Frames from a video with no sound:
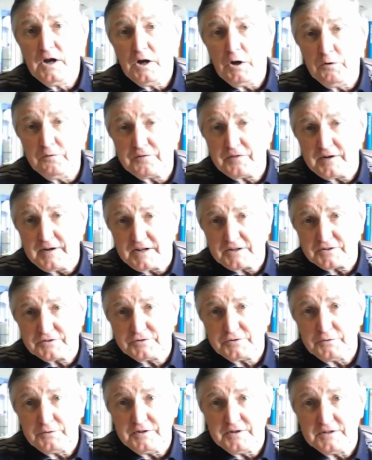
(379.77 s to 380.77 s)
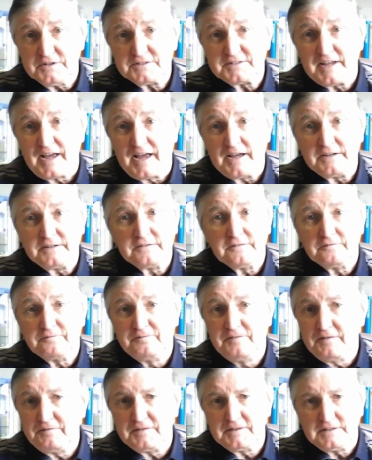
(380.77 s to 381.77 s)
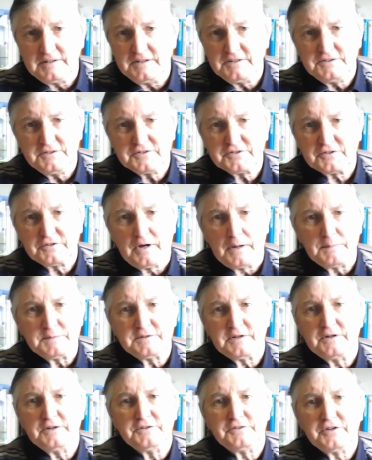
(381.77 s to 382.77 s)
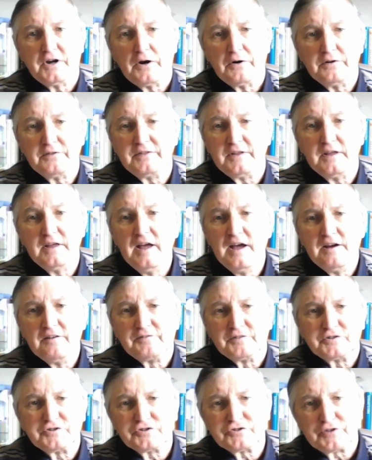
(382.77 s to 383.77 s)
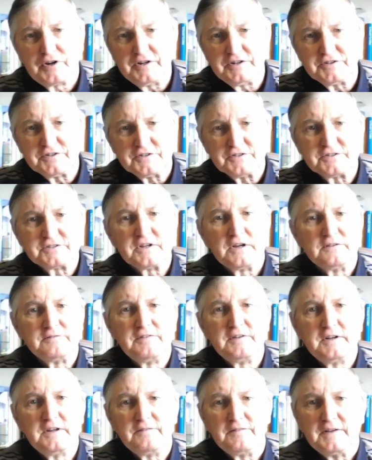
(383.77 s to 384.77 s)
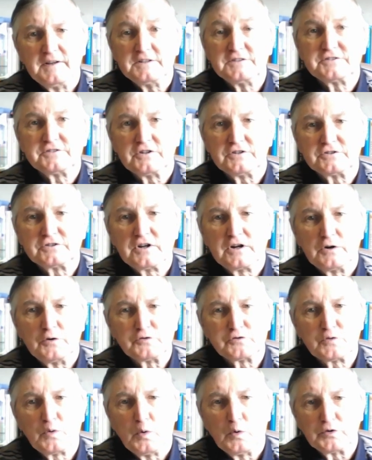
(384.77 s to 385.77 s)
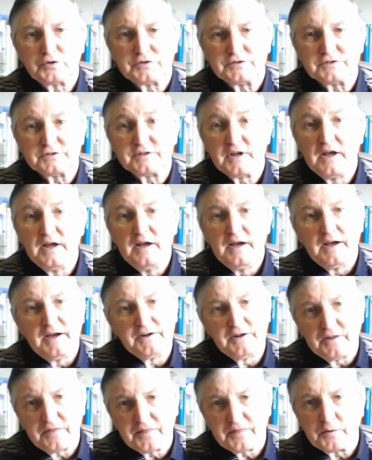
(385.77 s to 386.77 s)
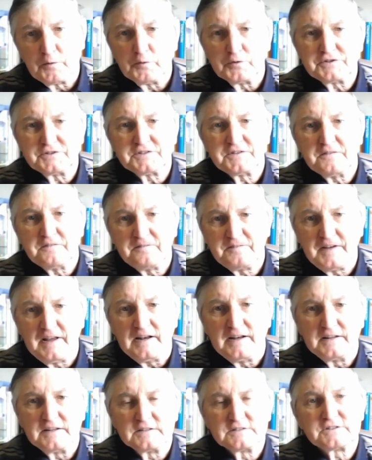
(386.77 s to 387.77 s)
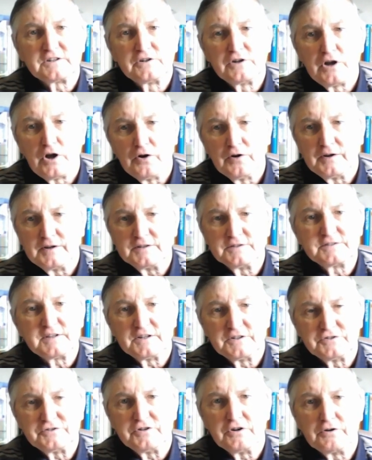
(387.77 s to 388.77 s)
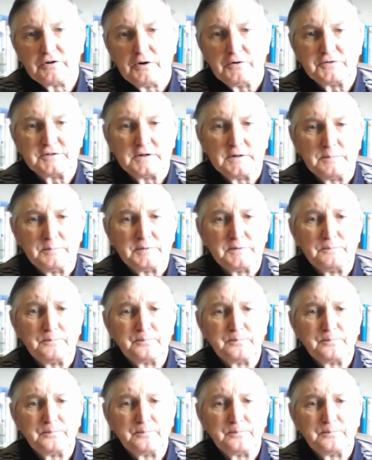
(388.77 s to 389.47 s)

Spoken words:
Over the next 2 years, Anne vividly describes in her diary the frustrations of living in such close quarters and her thoughts, feelings and longings as she grows up.